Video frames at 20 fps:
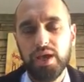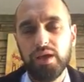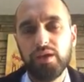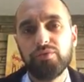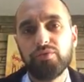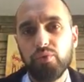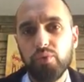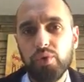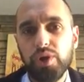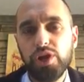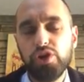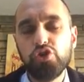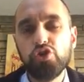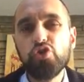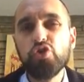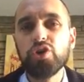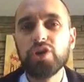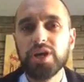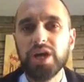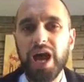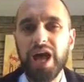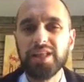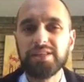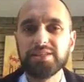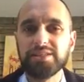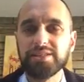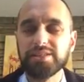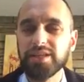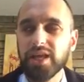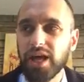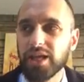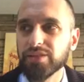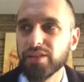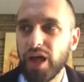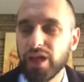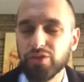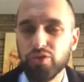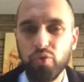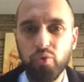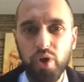If you really look at
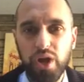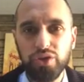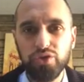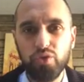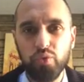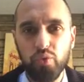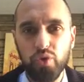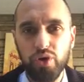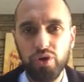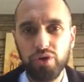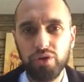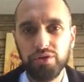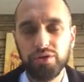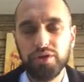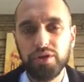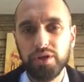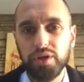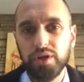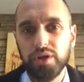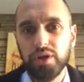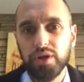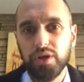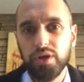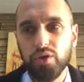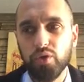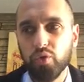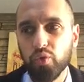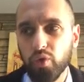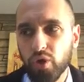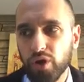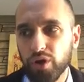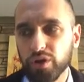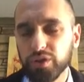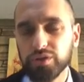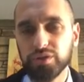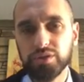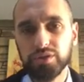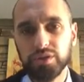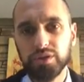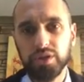the way the world
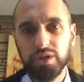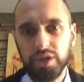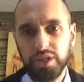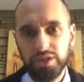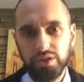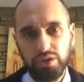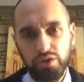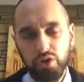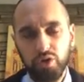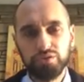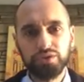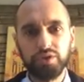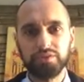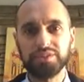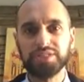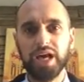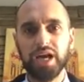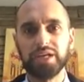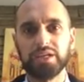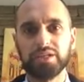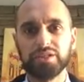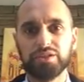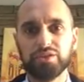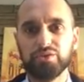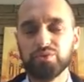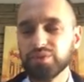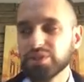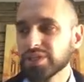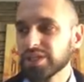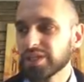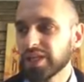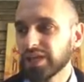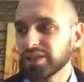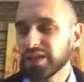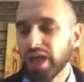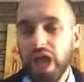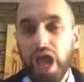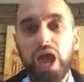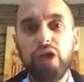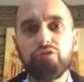works and the laws of science, we see
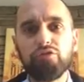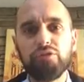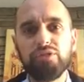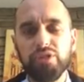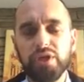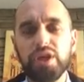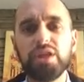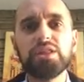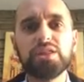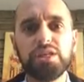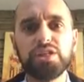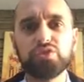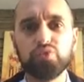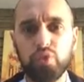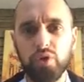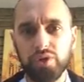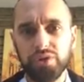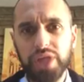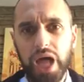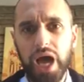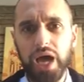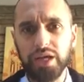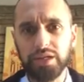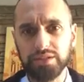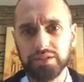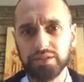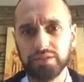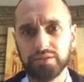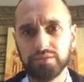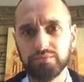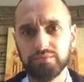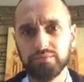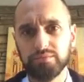that everything in this world dies.